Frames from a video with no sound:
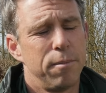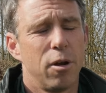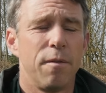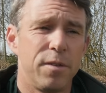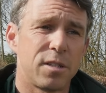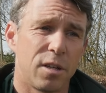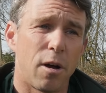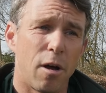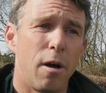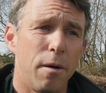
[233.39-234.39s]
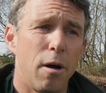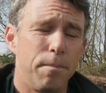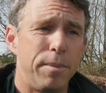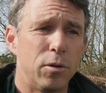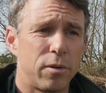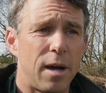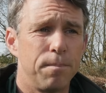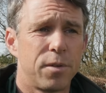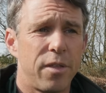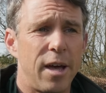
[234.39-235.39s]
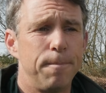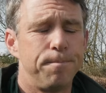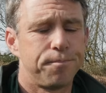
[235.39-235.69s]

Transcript: But obviously, I build up to that.